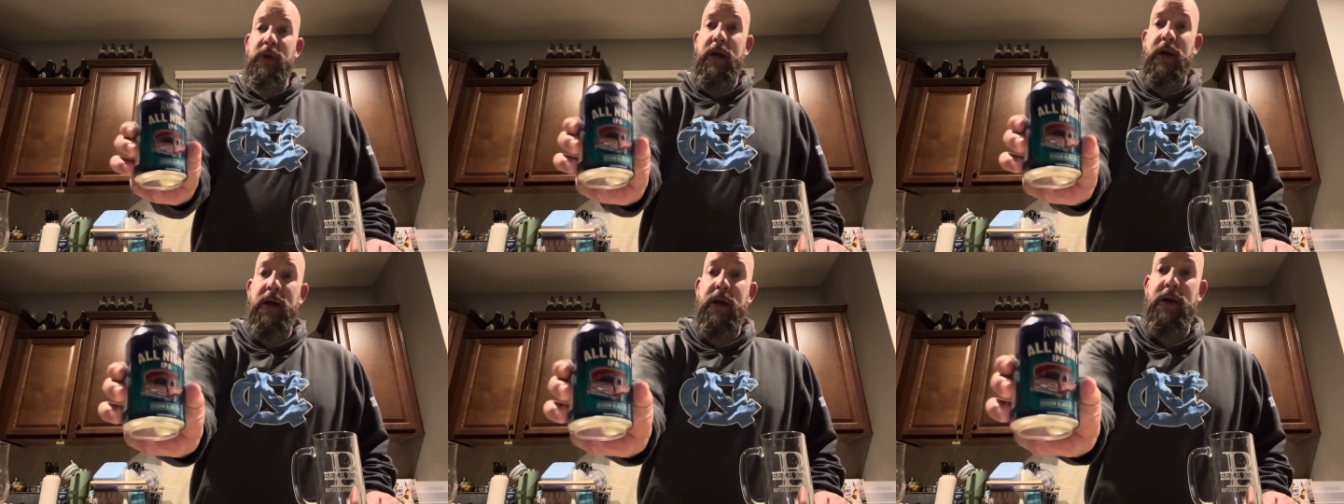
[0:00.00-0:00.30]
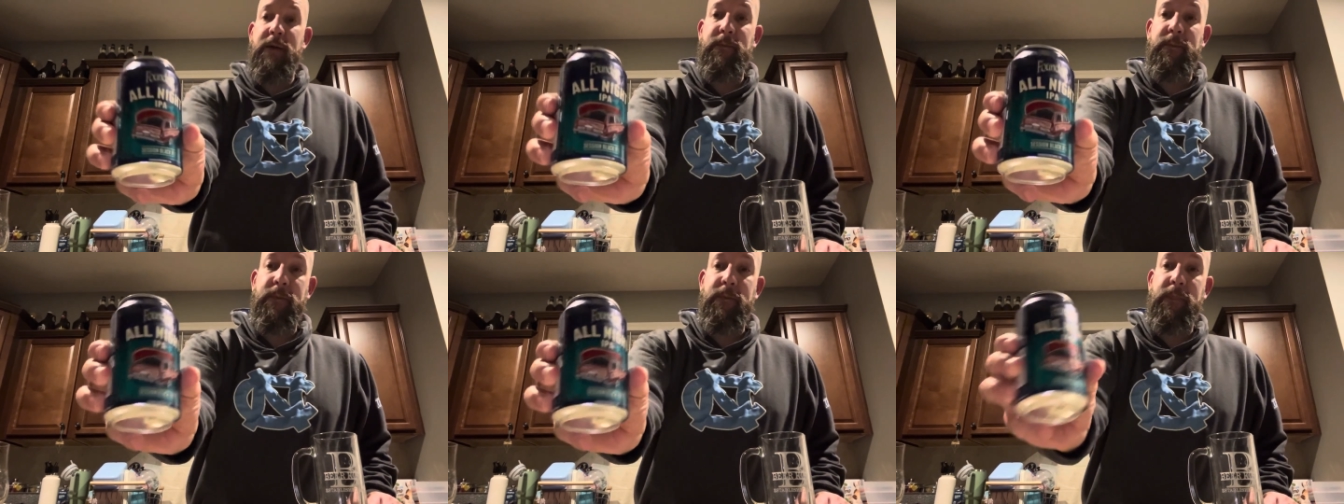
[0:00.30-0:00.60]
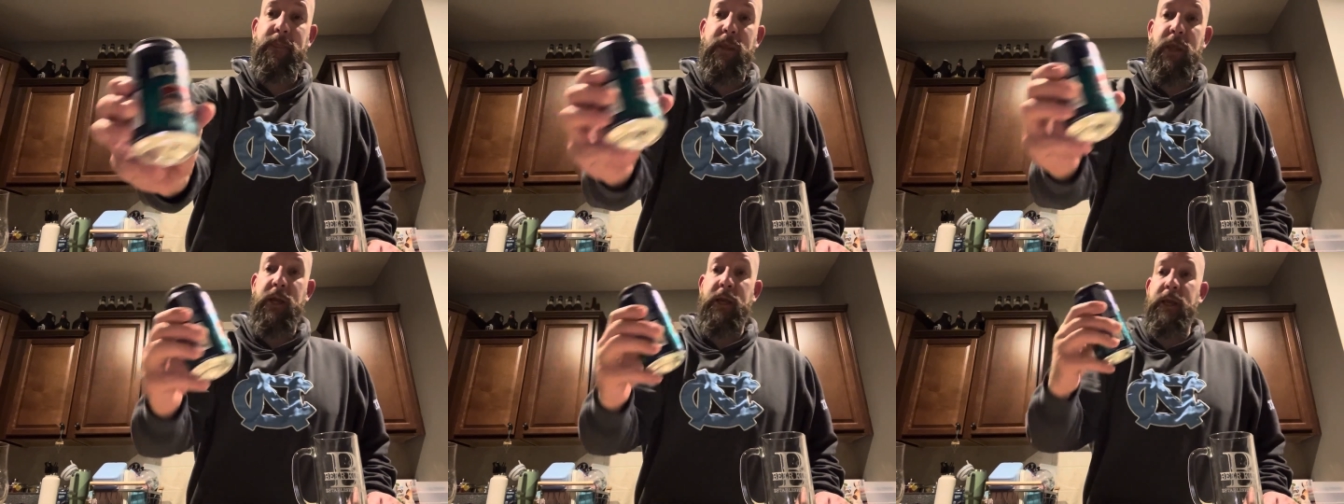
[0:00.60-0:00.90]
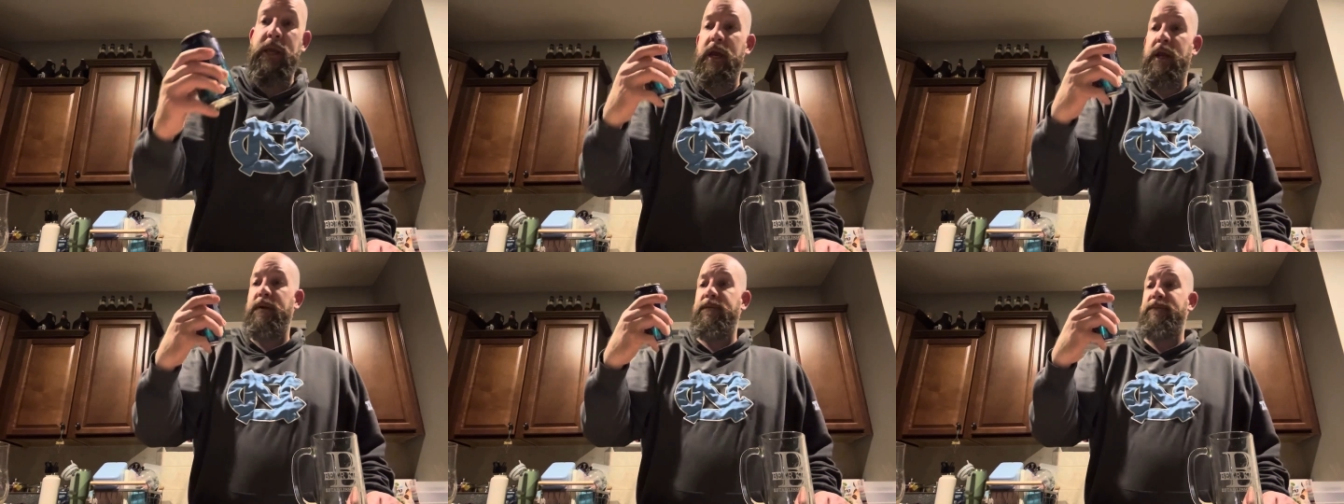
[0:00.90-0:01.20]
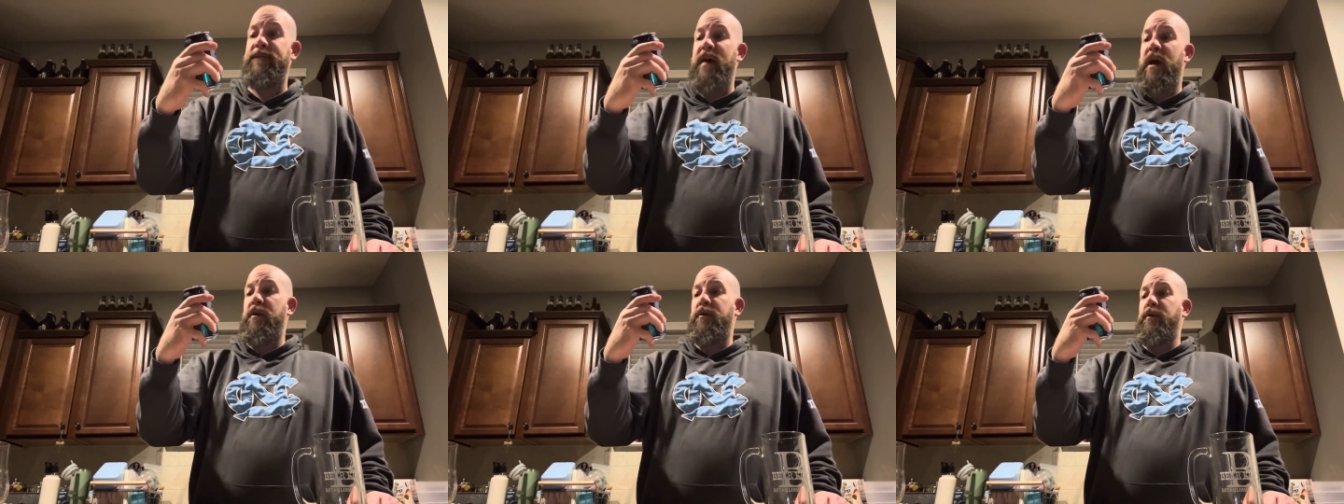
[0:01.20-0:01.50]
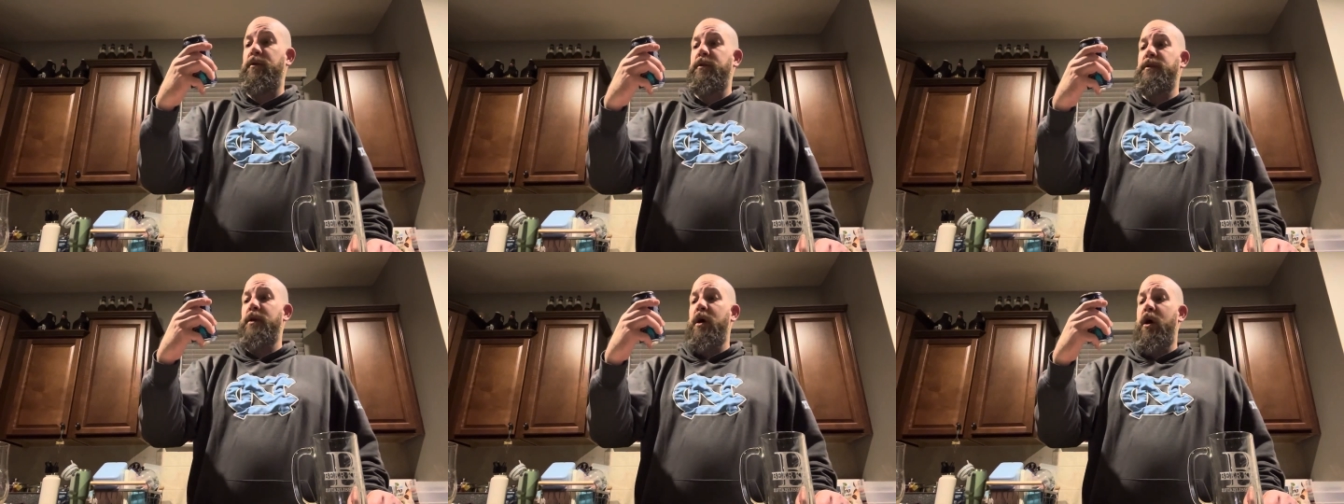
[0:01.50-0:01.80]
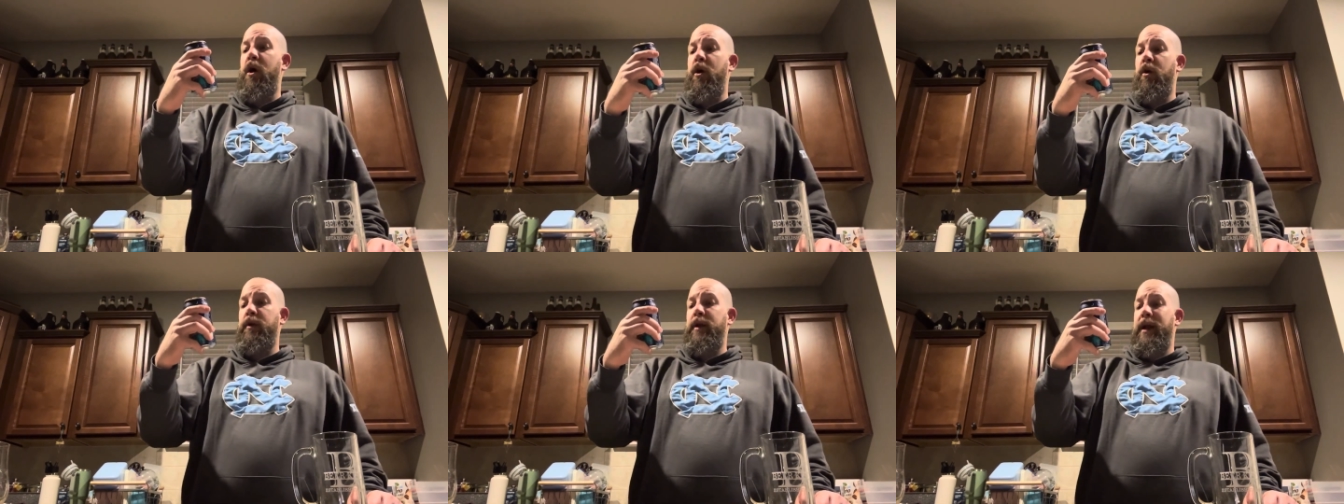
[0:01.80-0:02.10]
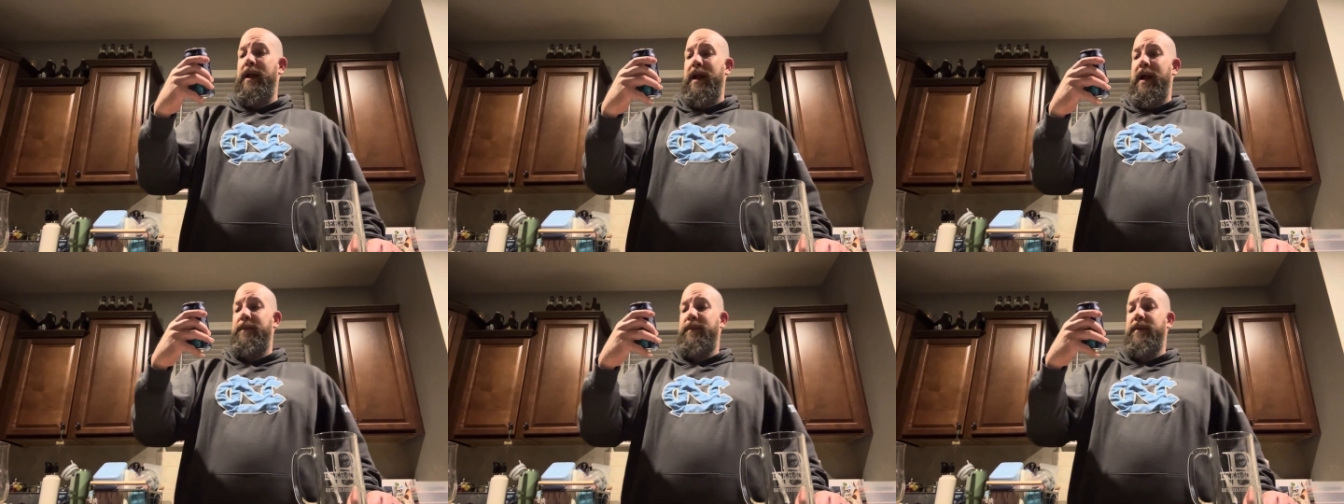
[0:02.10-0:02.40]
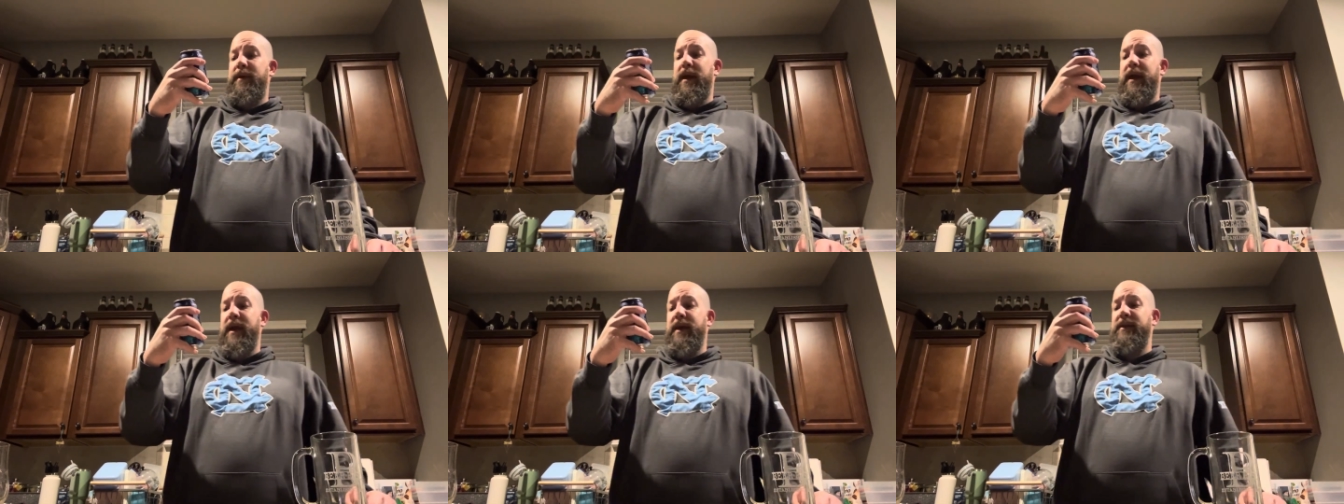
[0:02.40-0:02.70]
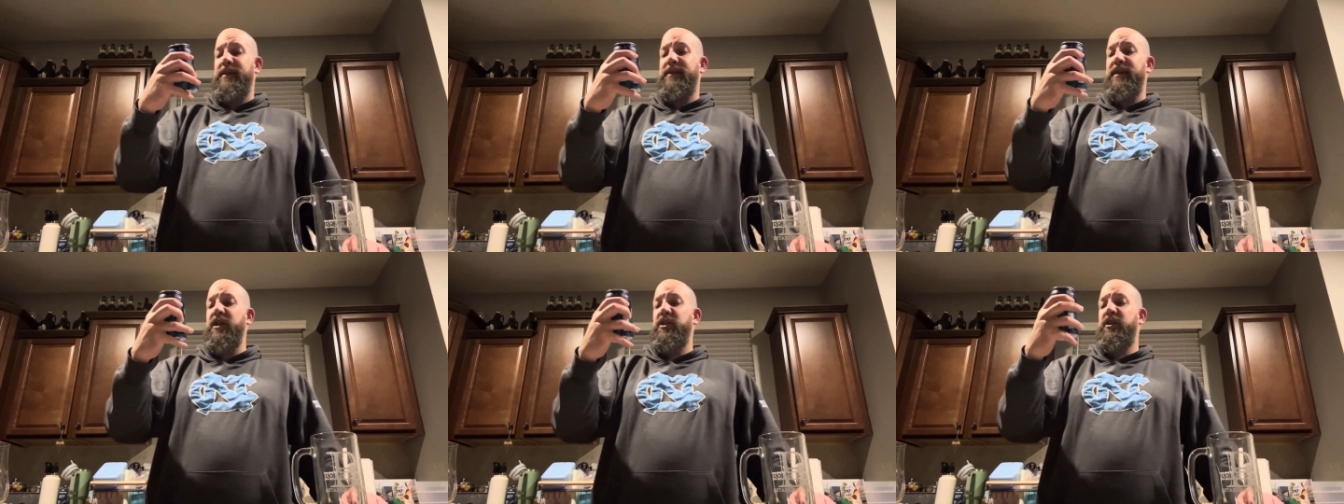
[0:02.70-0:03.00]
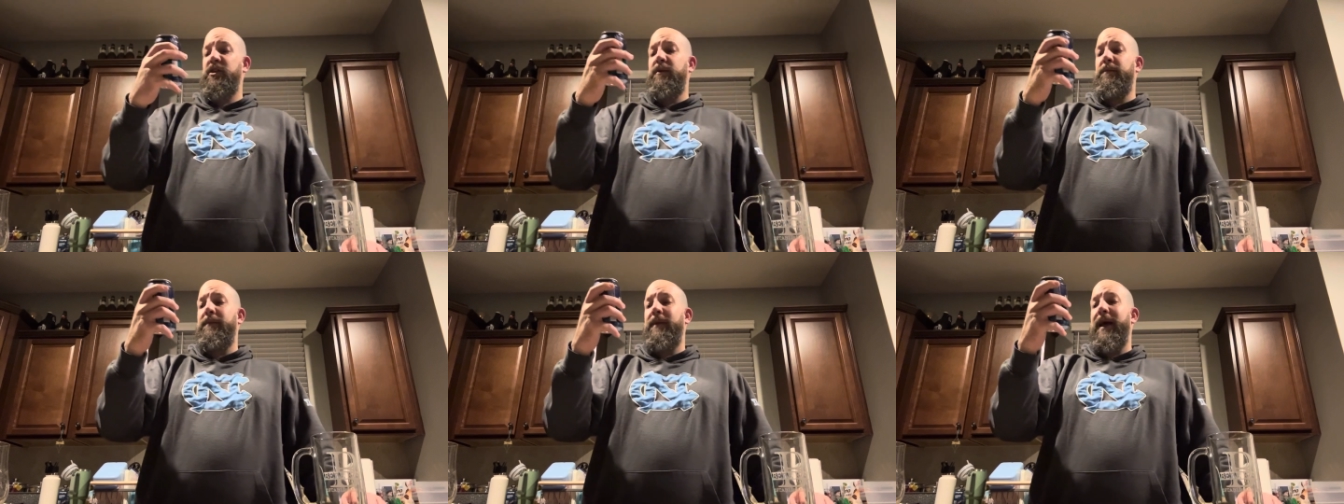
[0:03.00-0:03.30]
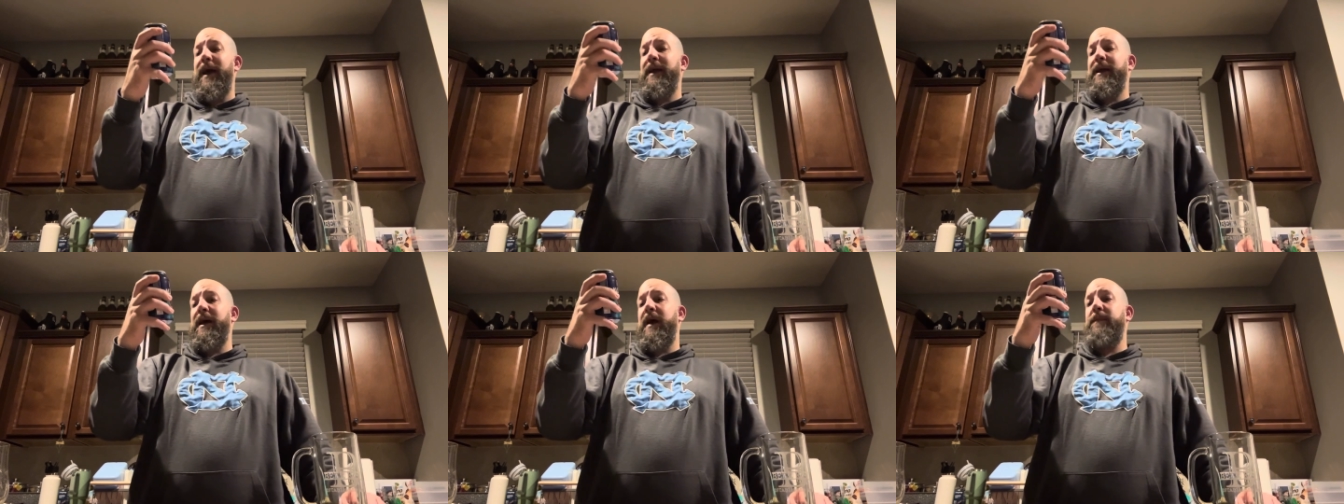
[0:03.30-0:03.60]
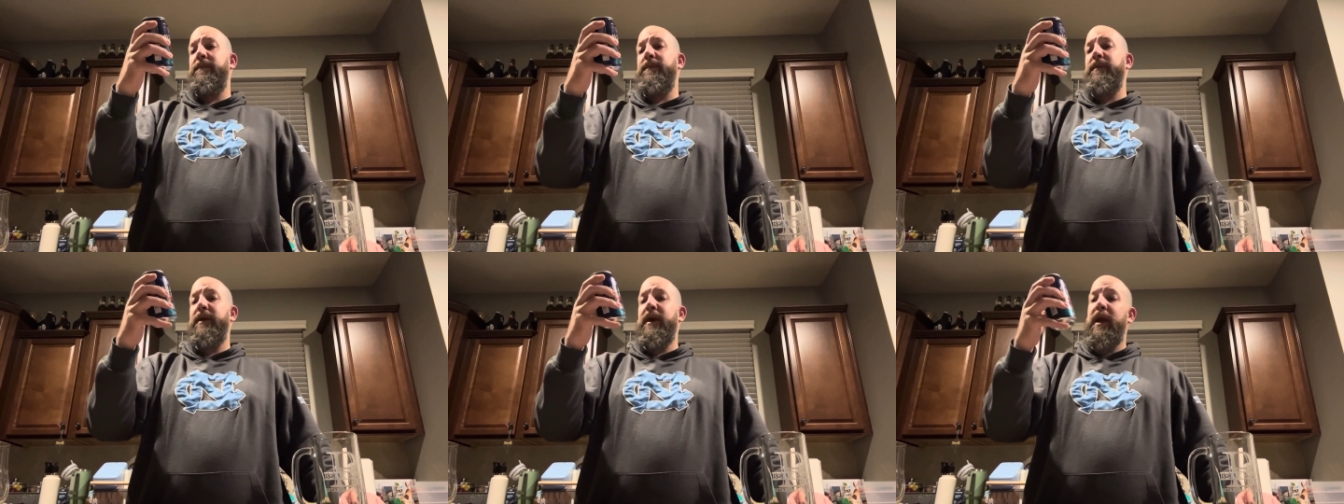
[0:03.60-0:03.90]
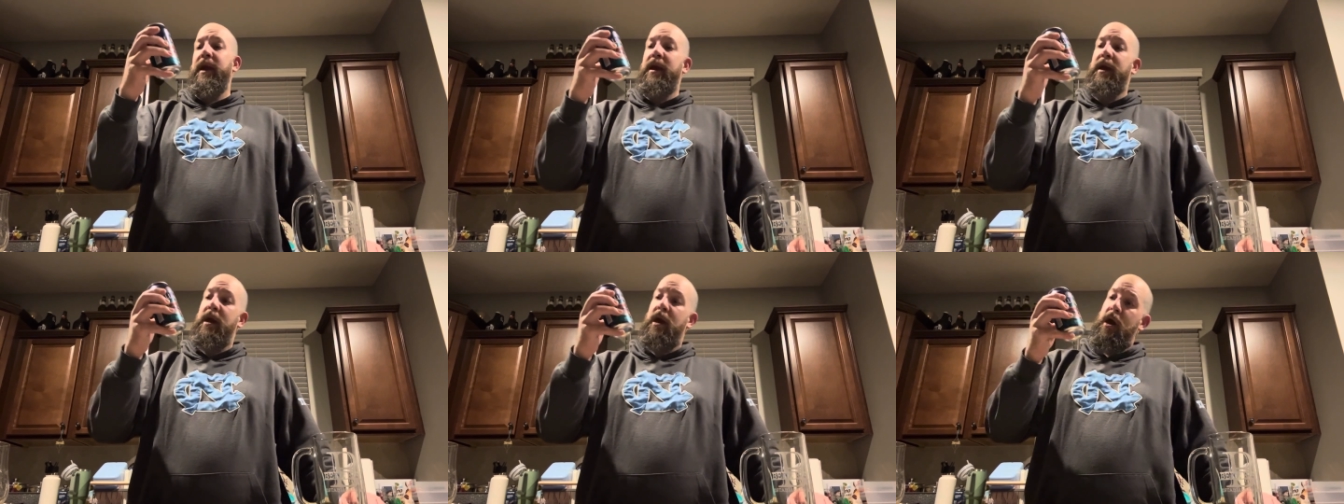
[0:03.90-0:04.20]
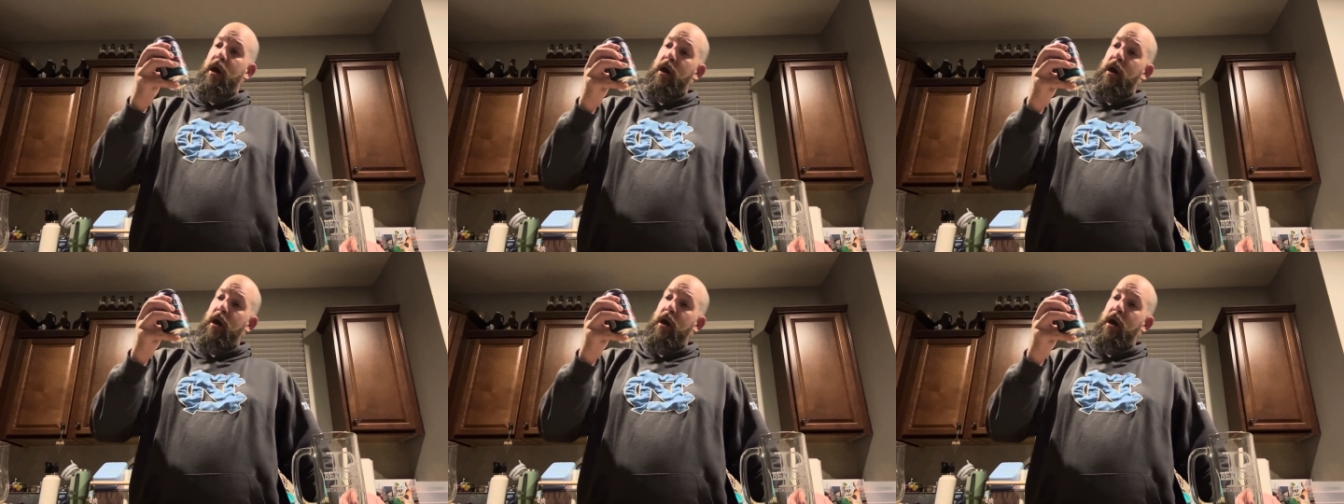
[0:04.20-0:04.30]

Um, and again, Founders All Night IPA, Session Black IPA,